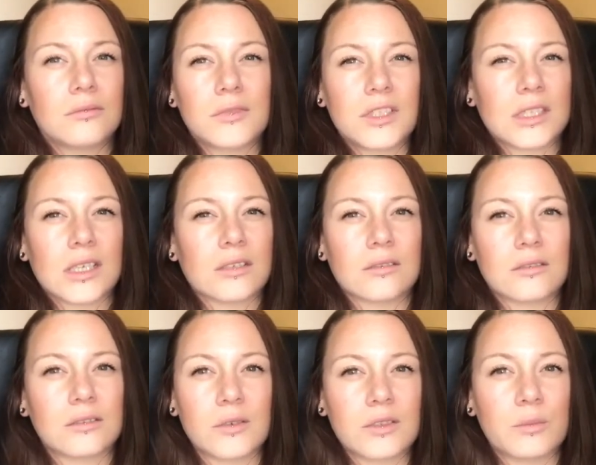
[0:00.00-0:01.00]
Sounds
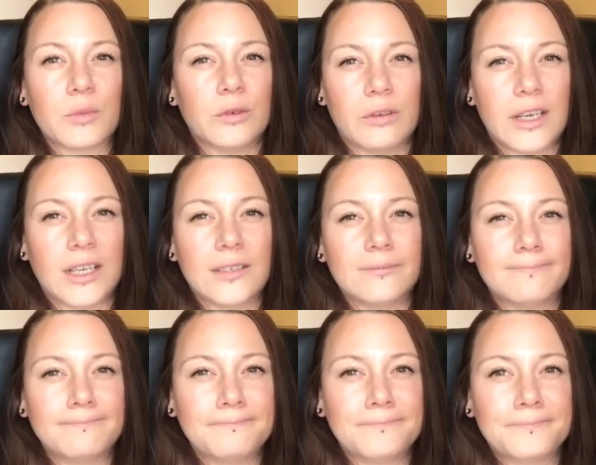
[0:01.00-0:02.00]
so simple really,
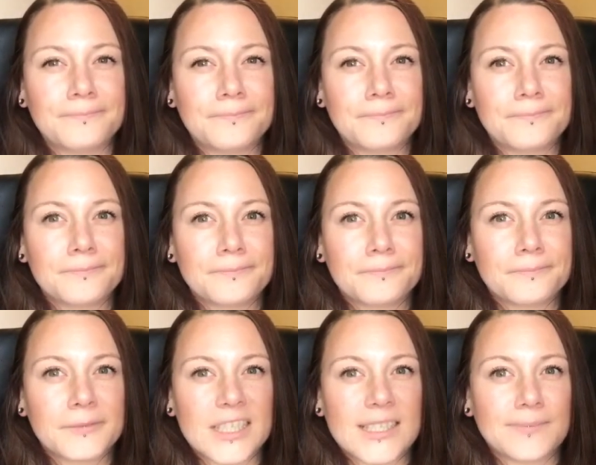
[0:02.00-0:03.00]

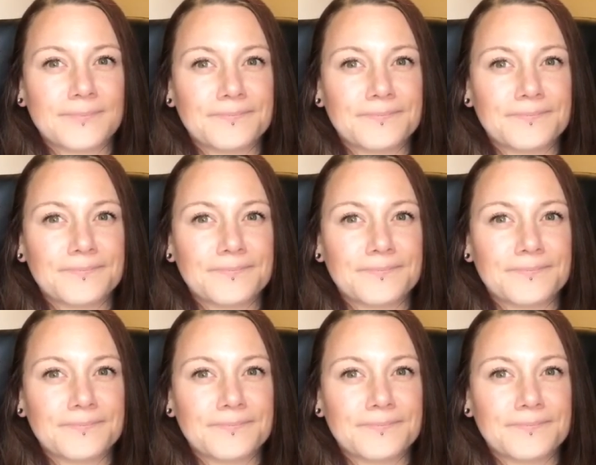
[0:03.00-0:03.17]
doesn't